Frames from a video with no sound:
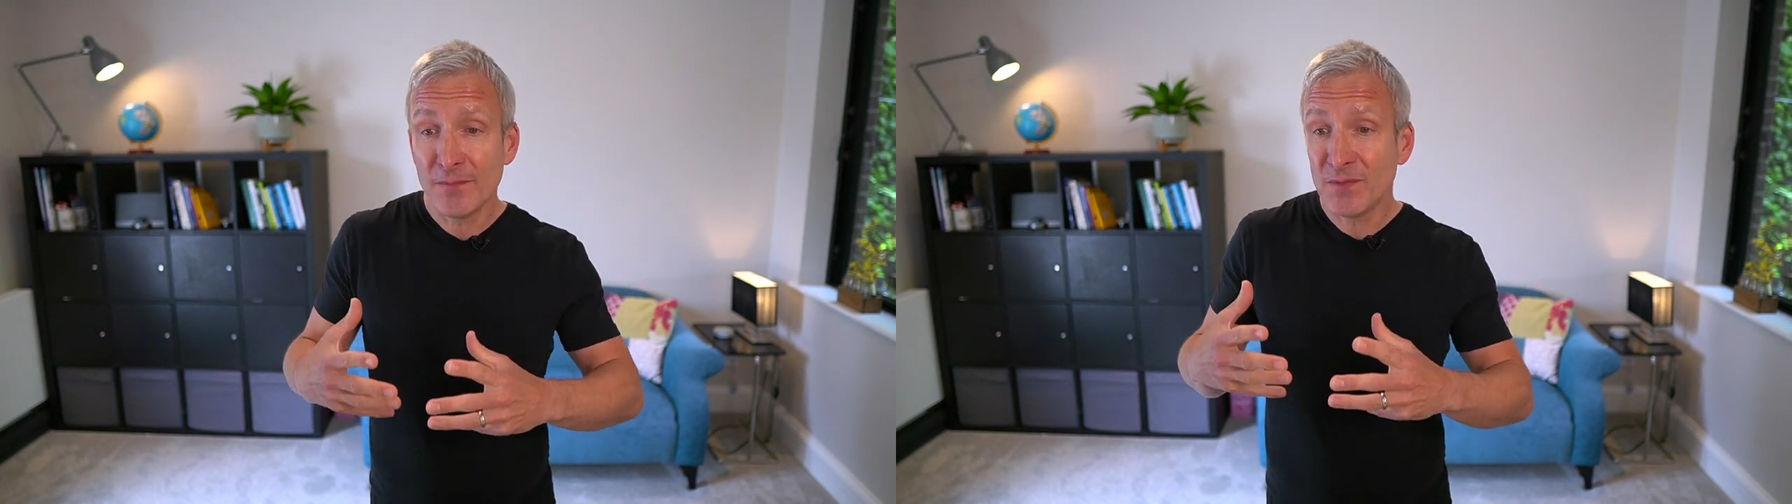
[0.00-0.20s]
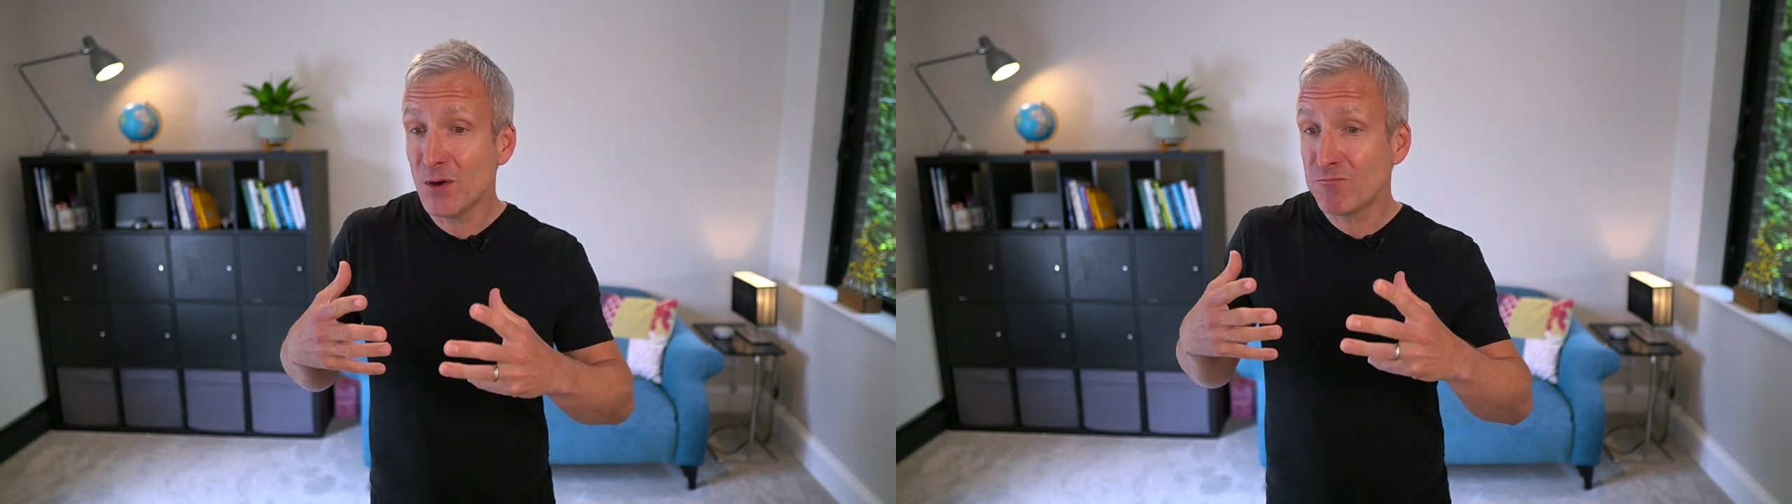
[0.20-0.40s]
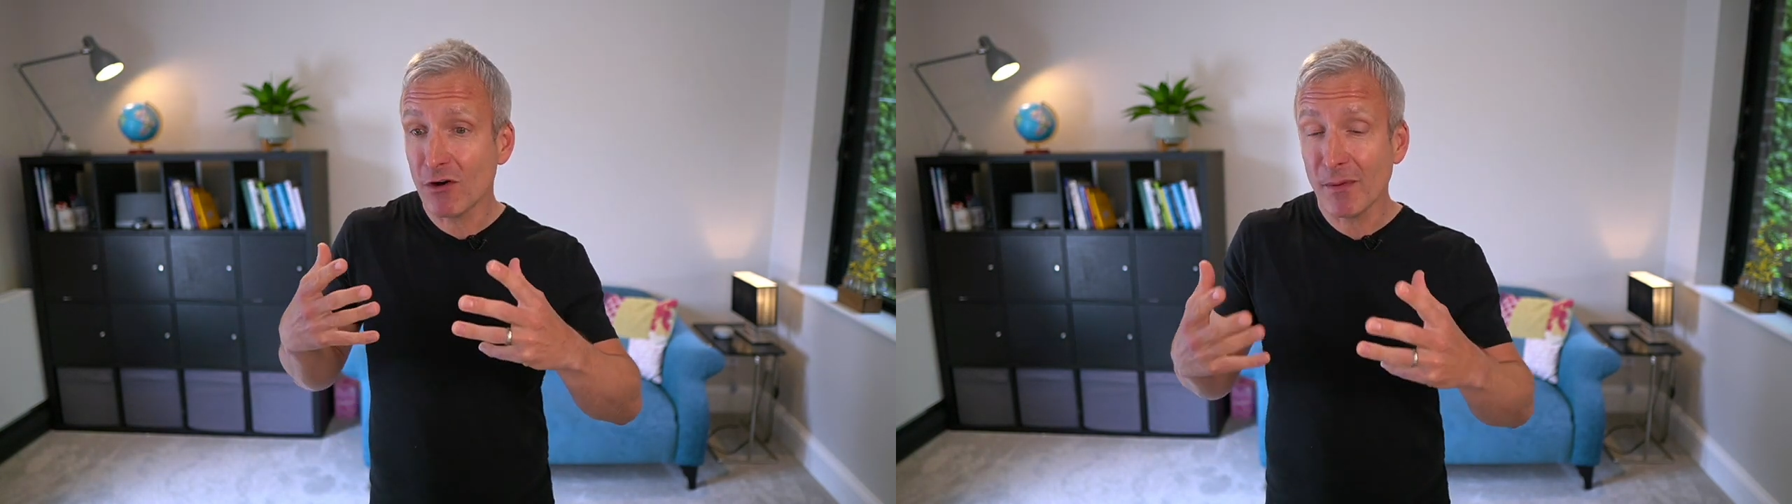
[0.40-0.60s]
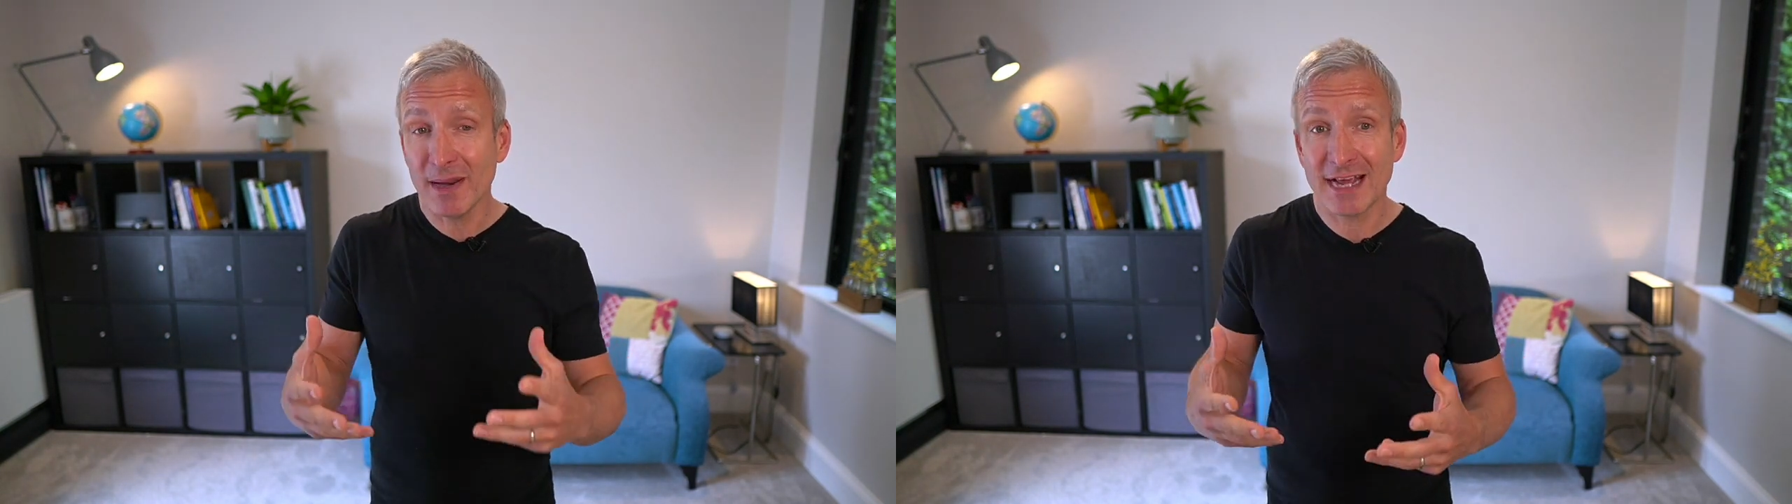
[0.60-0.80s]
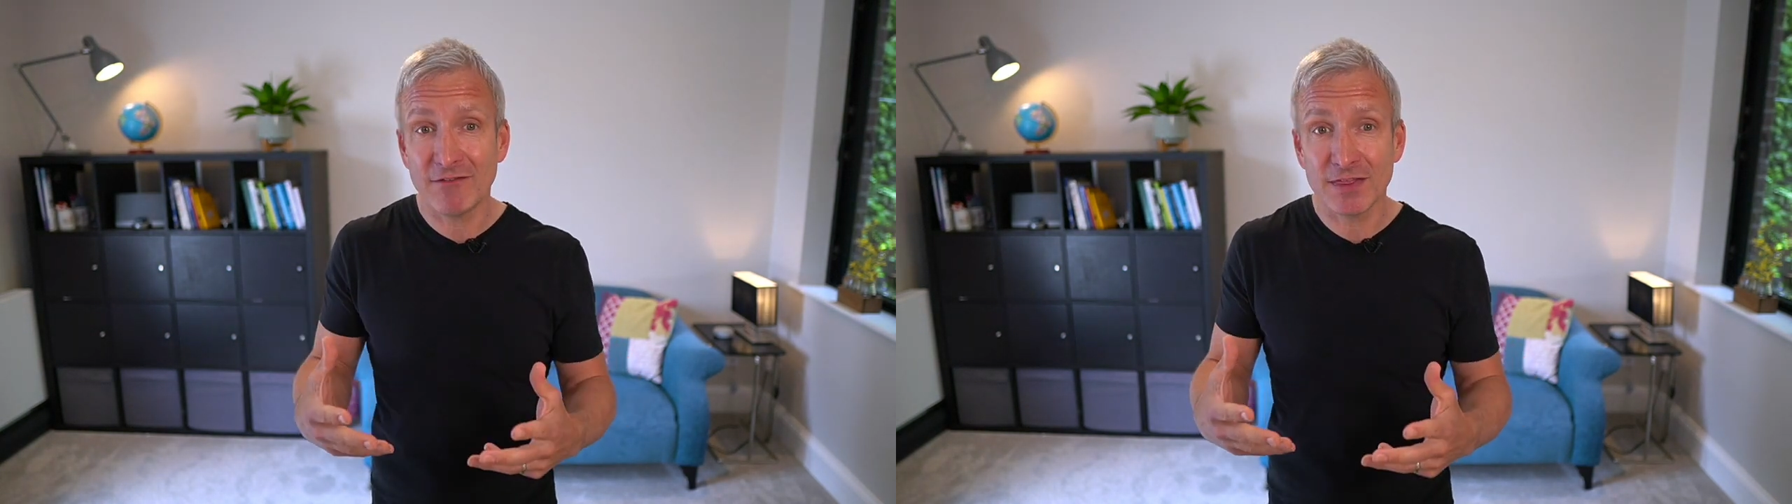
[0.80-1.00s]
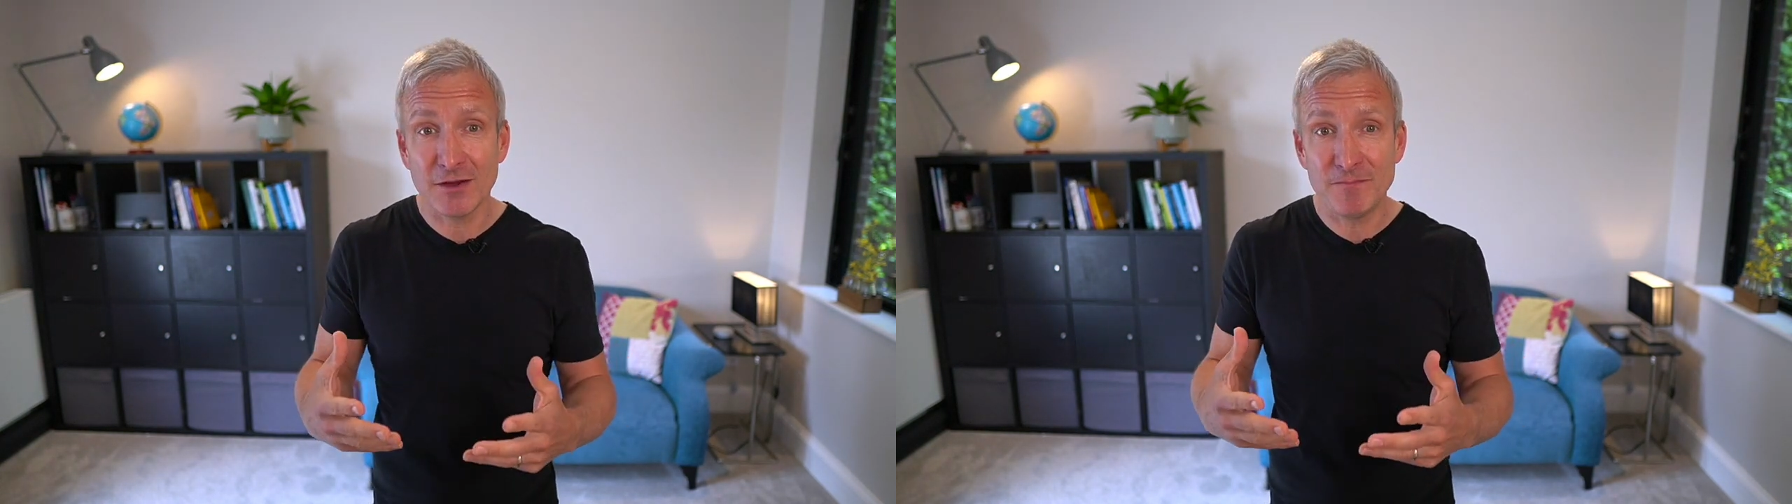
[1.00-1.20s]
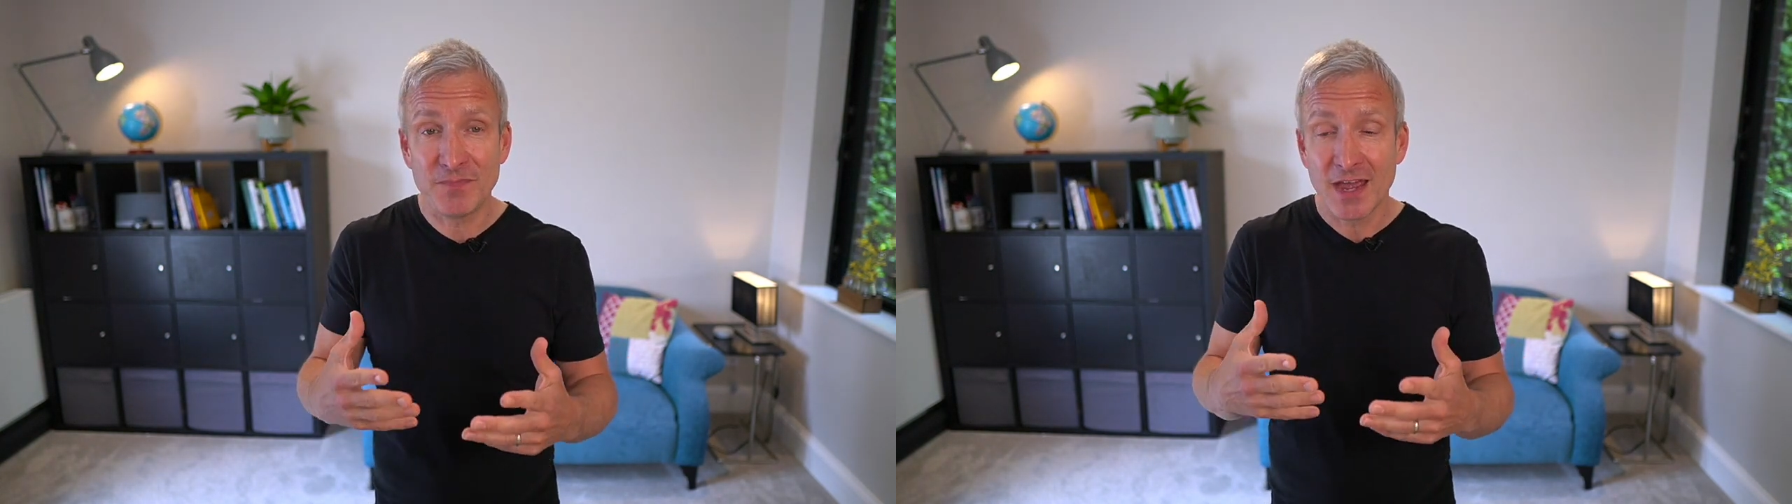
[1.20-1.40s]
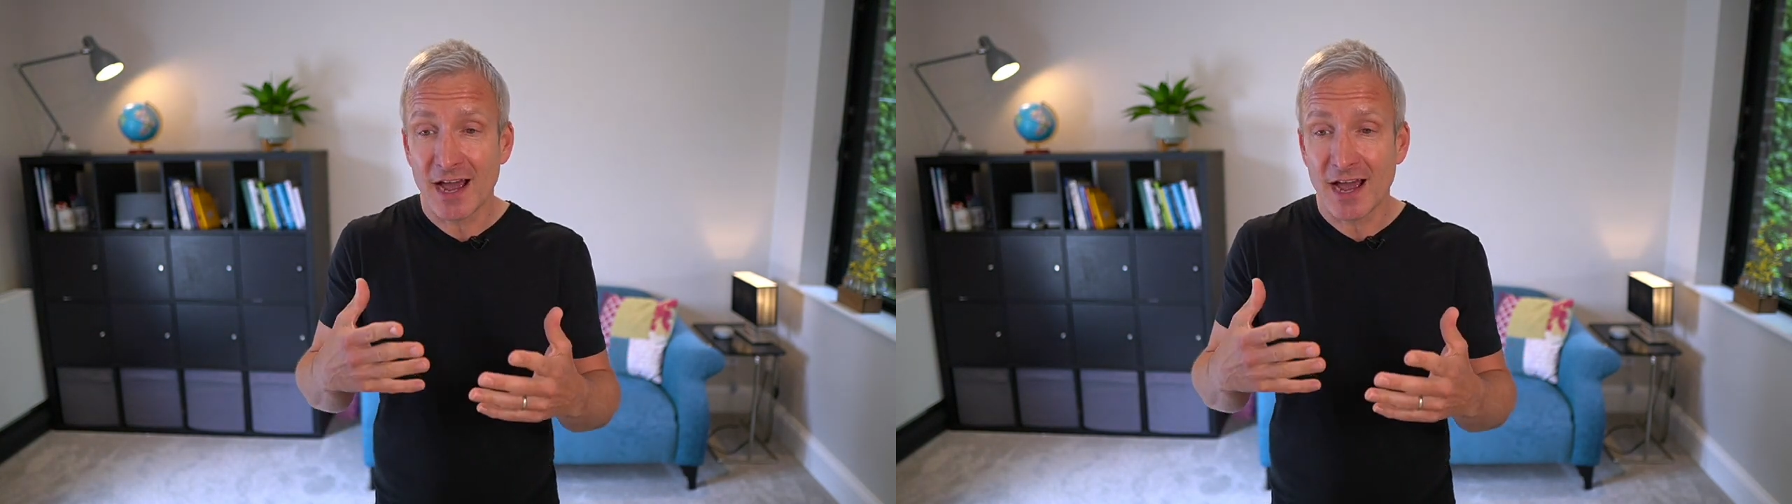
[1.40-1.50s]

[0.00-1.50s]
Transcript: you're probably giving them